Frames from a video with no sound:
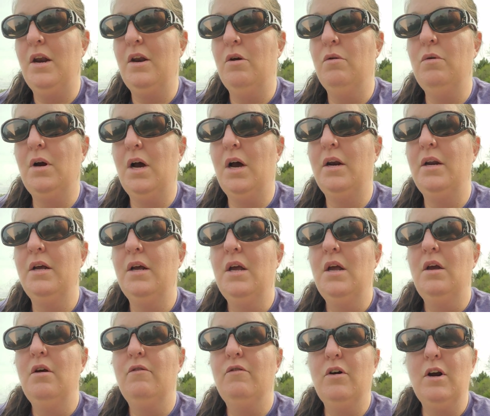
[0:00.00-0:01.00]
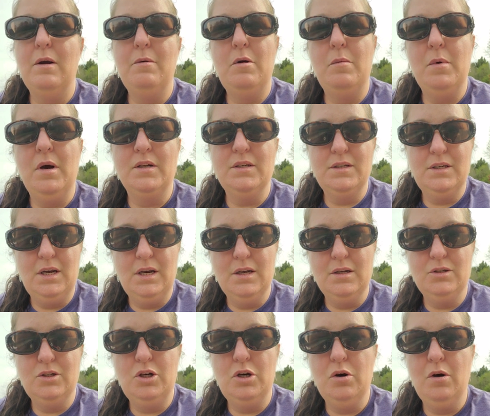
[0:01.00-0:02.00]
I know God forgave me my
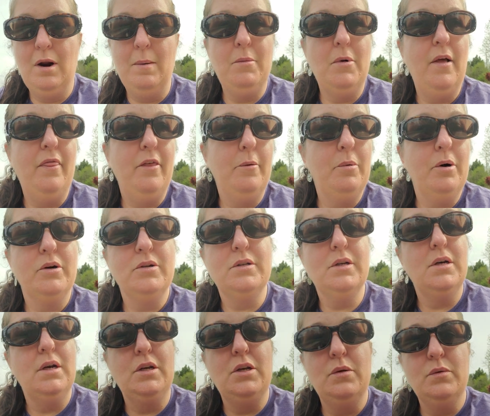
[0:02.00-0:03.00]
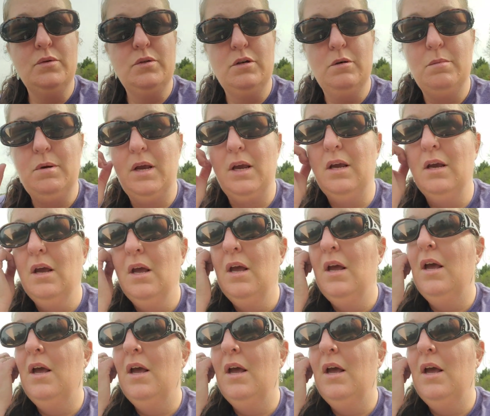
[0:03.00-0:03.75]
sins, and I'm not the person I used to be,